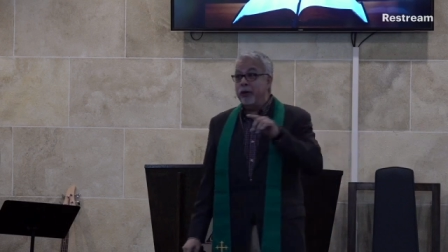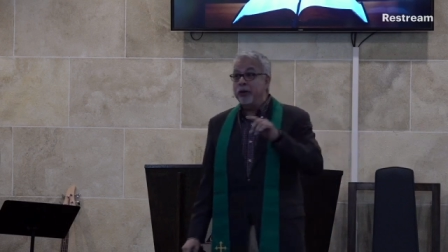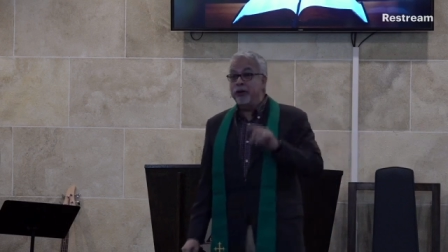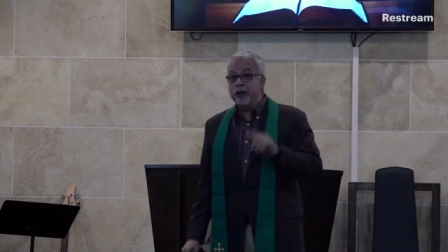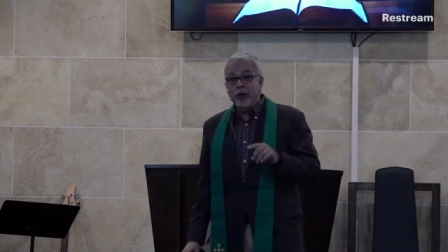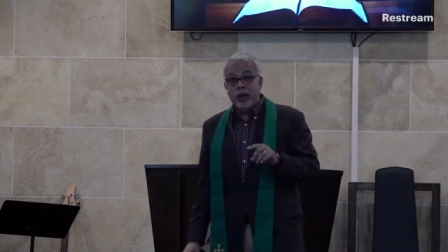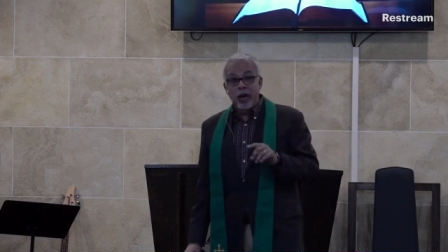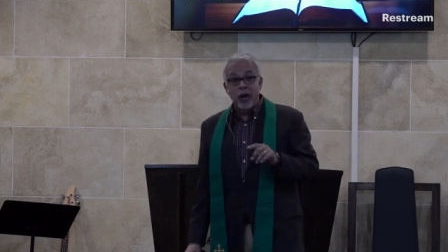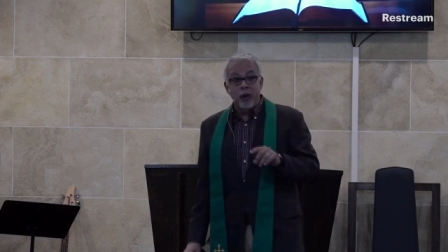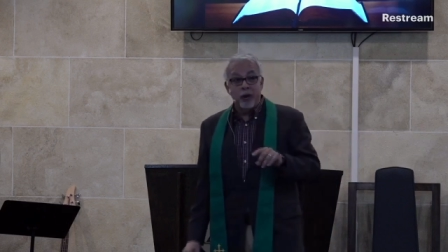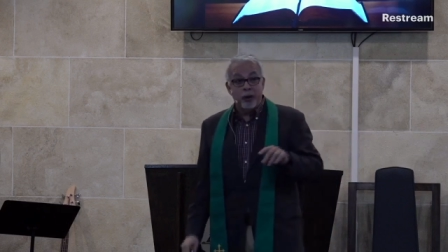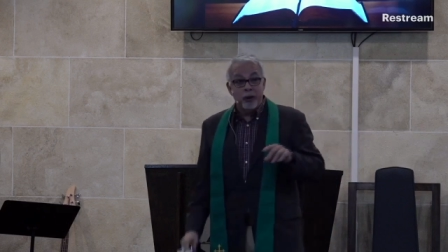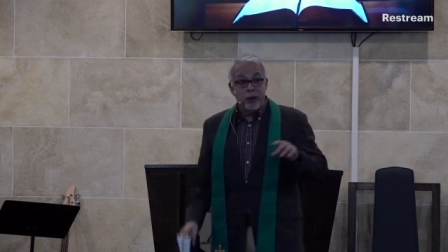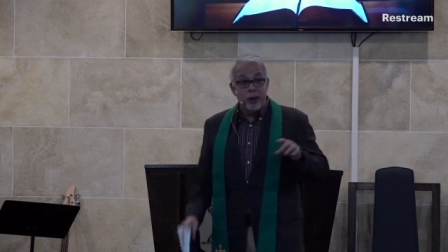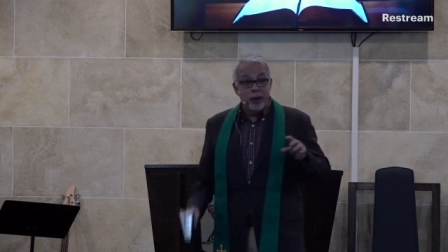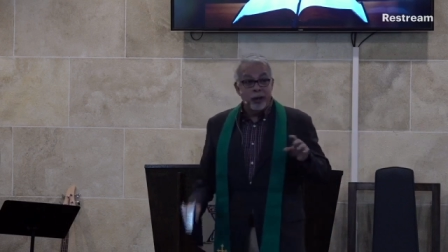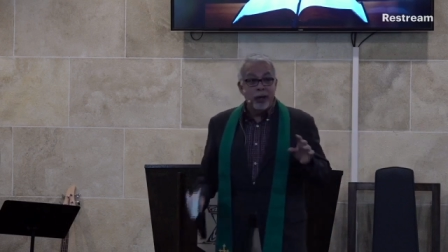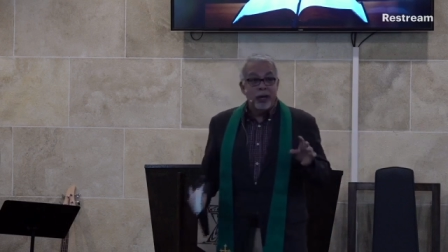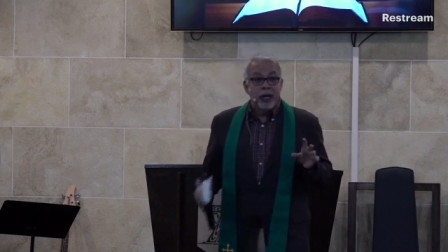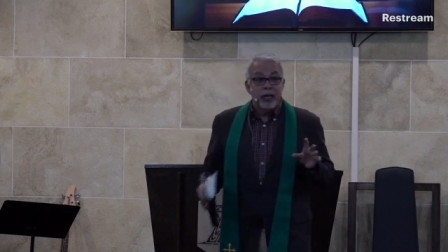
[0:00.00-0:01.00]
know are
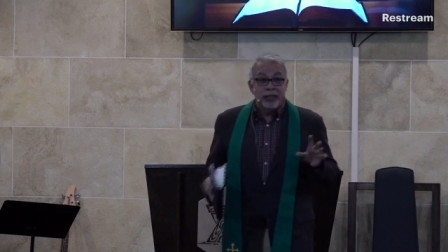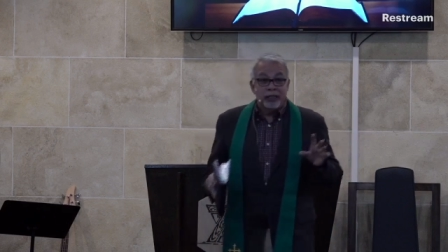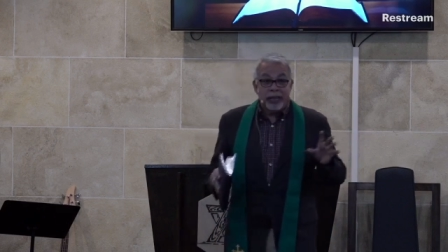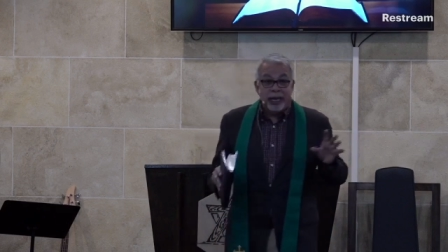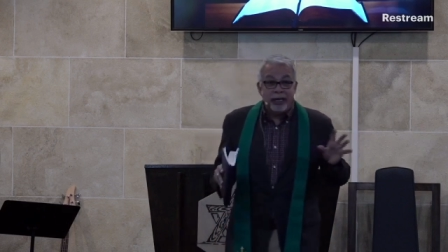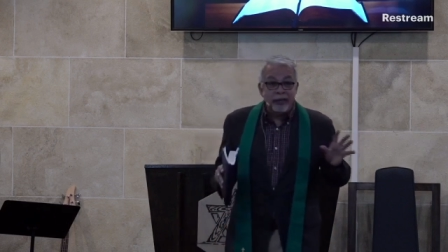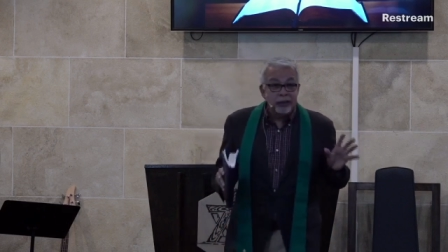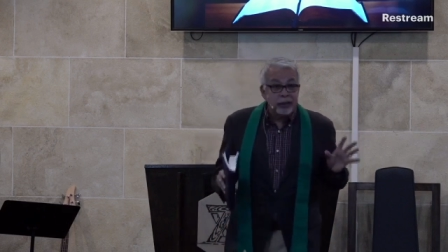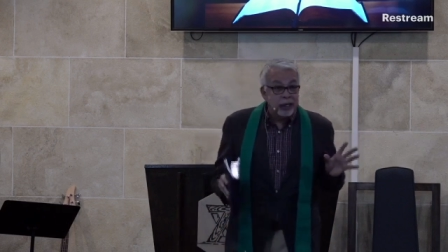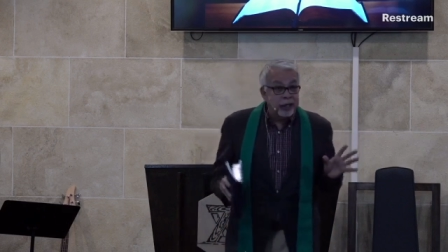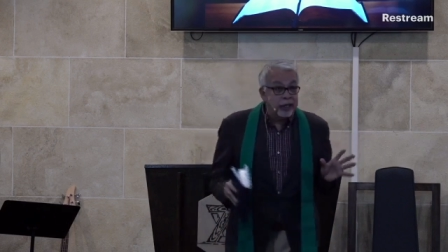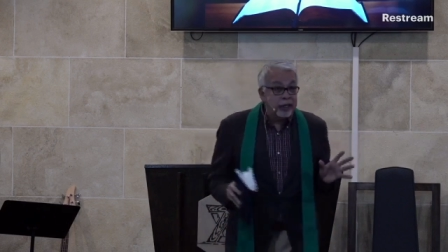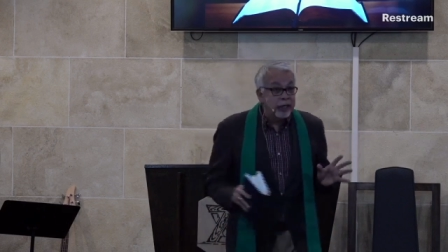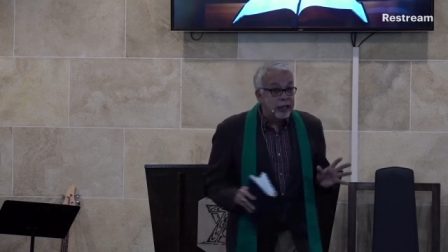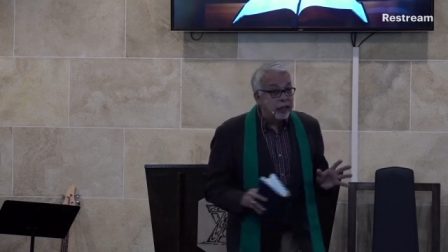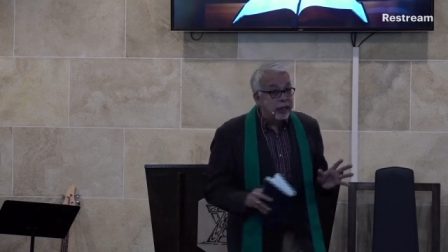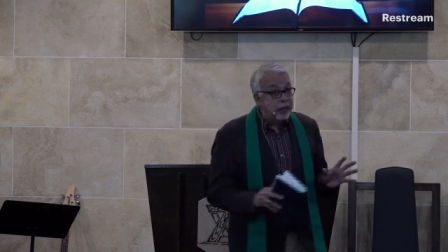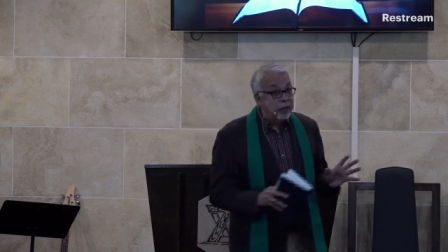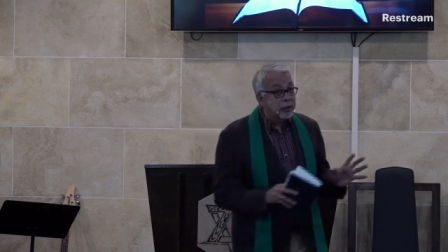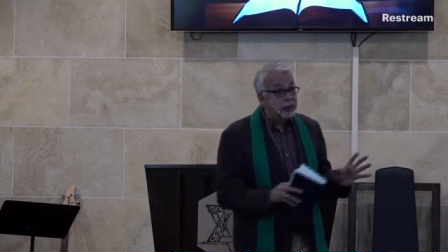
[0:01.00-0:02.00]
going to, Satan's going to
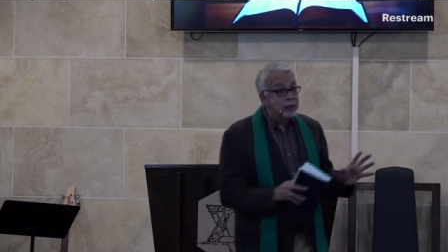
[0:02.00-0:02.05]
use